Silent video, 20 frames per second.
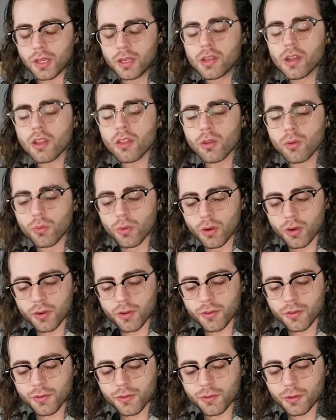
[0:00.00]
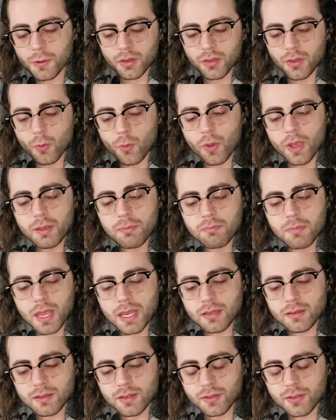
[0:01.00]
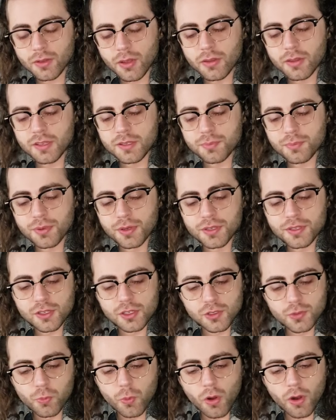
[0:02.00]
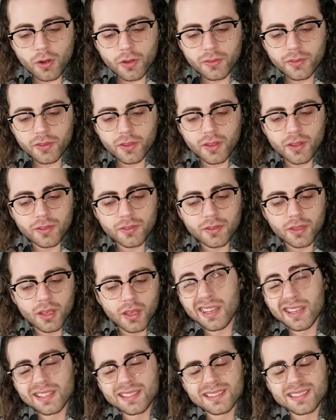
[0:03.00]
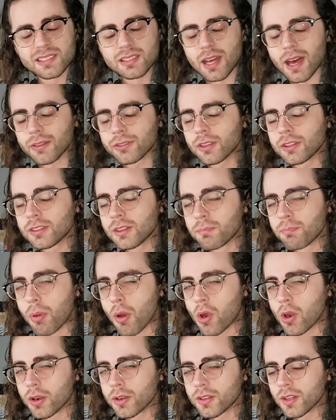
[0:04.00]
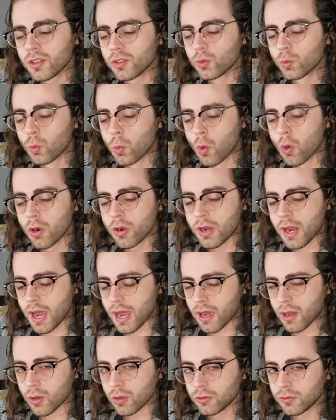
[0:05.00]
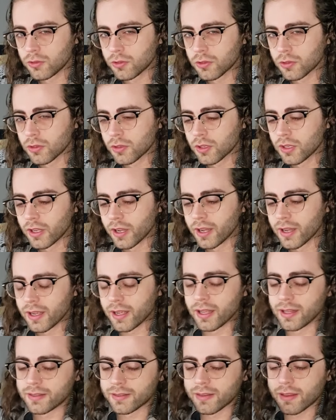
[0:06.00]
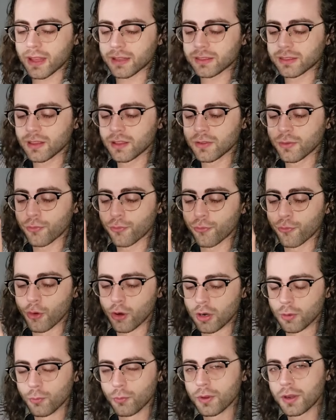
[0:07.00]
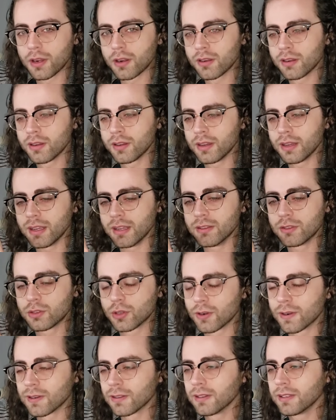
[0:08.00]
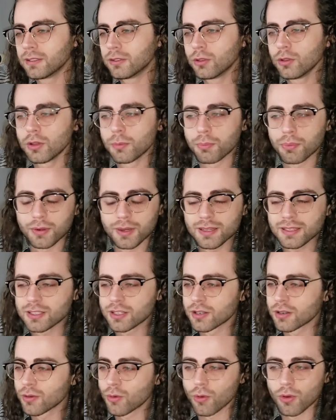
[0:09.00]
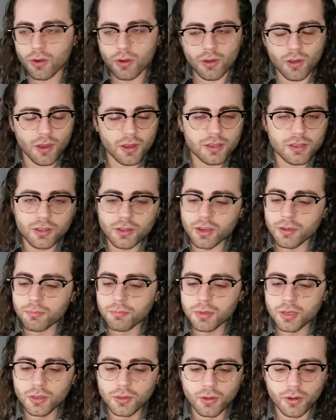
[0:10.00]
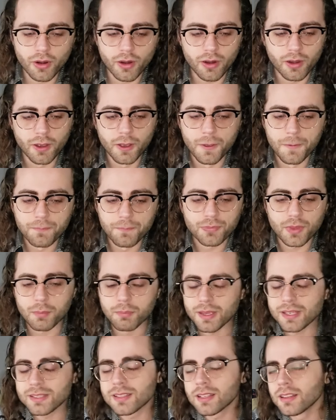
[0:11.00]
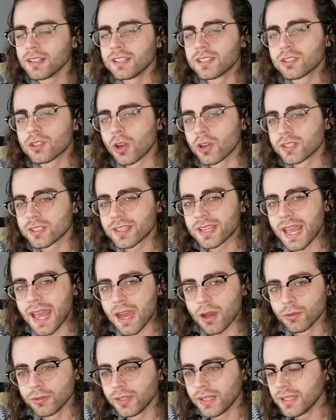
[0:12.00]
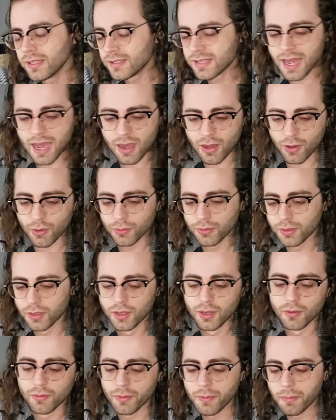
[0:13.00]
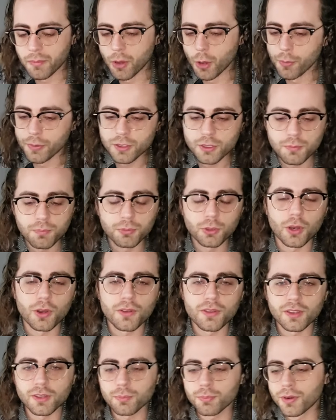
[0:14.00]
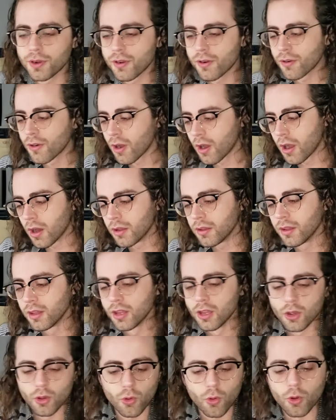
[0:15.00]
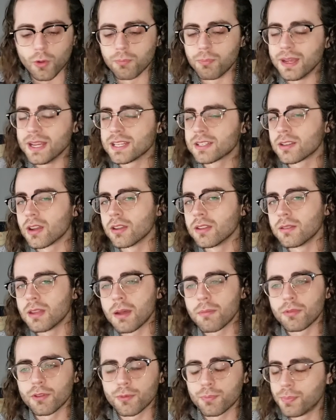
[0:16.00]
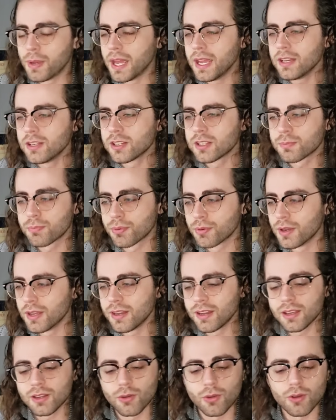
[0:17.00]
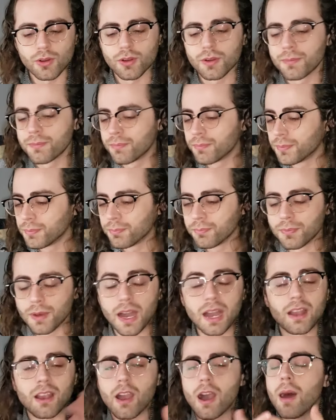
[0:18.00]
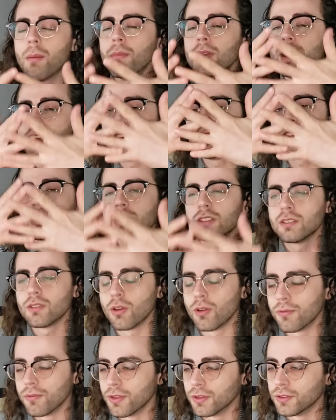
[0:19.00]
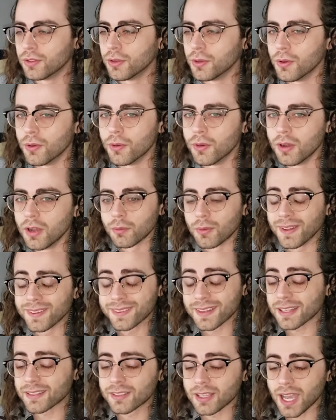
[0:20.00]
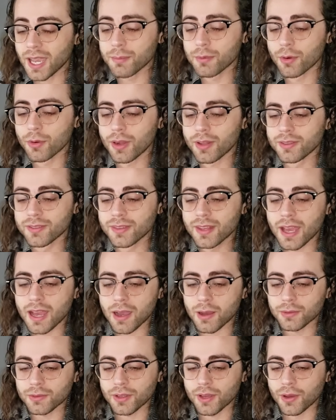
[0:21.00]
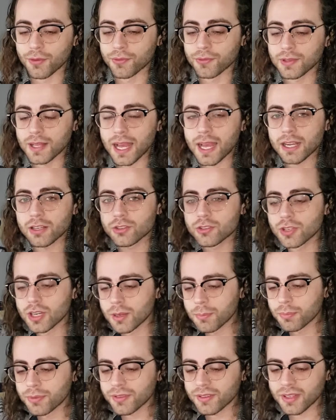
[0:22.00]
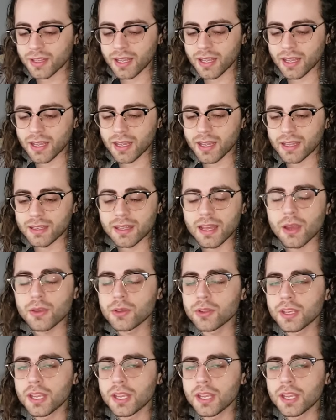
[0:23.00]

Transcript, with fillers: in other words, the way maintenance on these printers works is it's not that the part is worn out, it's that the firmware internally to the printer or on your computer basically starts counting down from the moment you turn this printer on or based on number of pages printed or a combination of the two. Once that timer runs out, a flag trips and now you